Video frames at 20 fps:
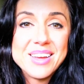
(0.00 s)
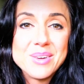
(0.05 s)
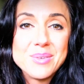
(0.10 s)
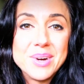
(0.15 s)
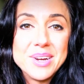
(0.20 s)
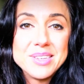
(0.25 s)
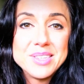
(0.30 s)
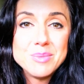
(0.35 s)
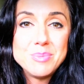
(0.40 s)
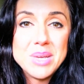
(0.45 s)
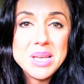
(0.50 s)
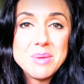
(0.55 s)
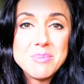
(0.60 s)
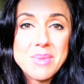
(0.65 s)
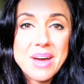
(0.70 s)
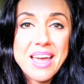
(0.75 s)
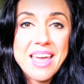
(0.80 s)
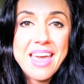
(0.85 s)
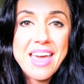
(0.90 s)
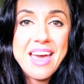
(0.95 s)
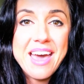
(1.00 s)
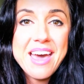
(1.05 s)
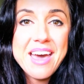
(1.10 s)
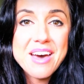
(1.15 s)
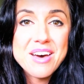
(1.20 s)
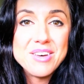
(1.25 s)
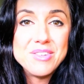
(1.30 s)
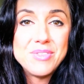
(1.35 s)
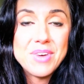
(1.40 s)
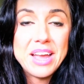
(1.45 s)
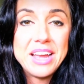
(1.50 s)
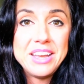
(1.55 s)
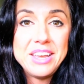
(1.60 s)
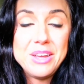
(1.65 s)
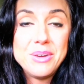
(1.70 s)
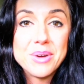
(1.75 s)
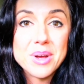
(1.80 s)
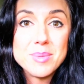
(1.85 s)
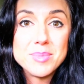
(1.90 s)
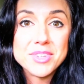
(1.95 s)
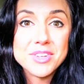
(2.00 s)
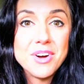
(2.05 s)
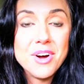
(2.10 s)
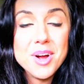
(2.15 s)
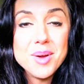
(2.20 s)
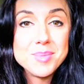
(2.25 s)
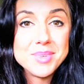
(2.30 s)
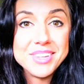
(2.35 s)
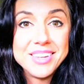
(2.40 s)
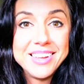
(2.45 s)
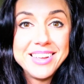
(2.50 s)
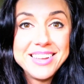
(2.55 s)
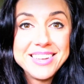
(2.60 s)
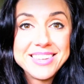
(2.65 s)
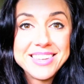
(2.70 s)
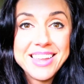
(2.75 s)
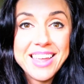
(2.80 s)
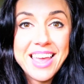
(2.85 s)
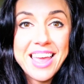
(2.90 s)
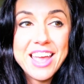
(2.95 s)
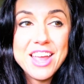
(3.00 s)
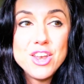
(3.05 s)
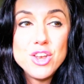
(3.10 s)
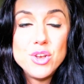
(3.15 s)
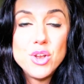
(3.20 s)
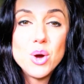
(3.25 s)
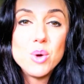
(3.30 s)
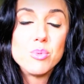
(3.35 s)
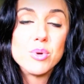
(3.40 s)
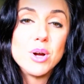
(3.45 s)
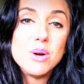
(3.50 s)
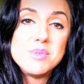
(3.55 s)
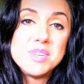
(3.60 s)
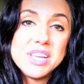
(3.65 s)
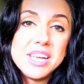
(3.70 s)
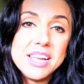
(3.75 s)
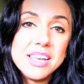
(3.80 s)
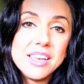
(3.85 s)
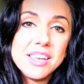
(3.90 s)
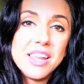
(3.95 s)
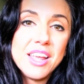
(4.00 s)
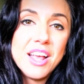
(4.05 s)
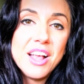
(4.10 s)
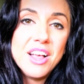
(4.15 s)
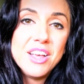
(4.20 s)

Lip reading: a recipe might have 80 grams of carbs in it and no protein.